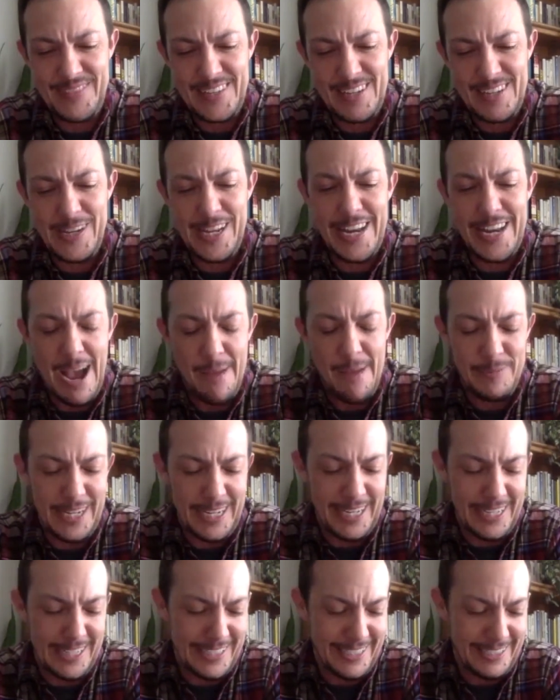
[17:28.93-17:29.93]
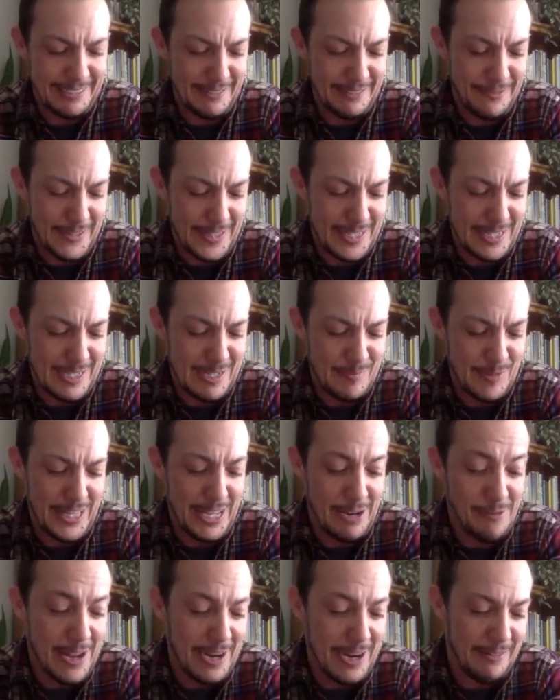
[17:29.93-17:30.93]
be adapted into a film, or
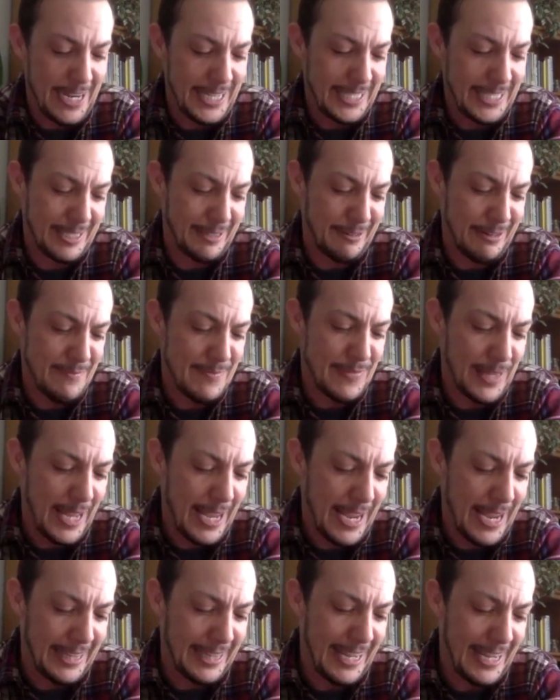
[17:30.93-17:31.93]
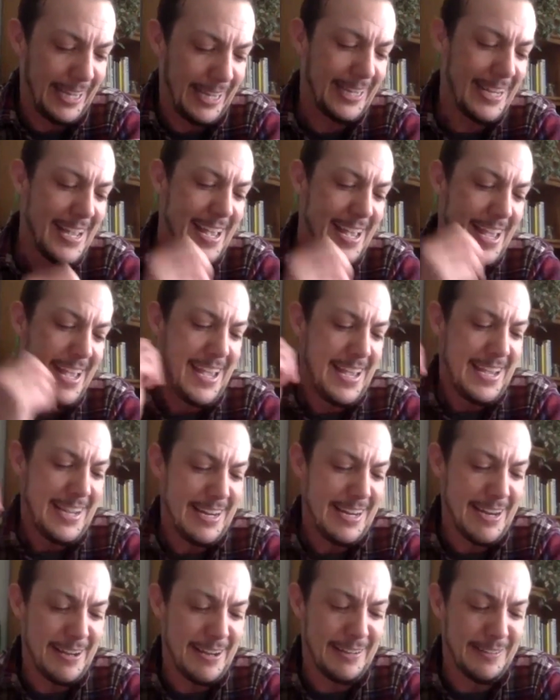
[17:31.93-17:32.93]
they want to write a screenplay, like, you
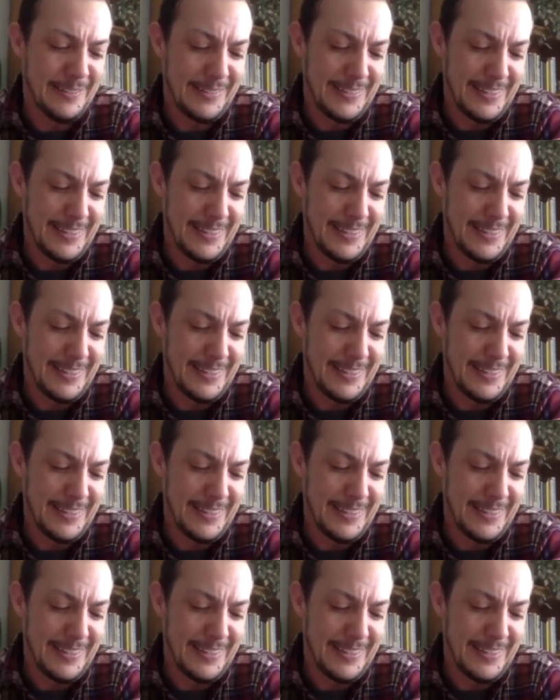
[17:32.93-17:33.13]
know,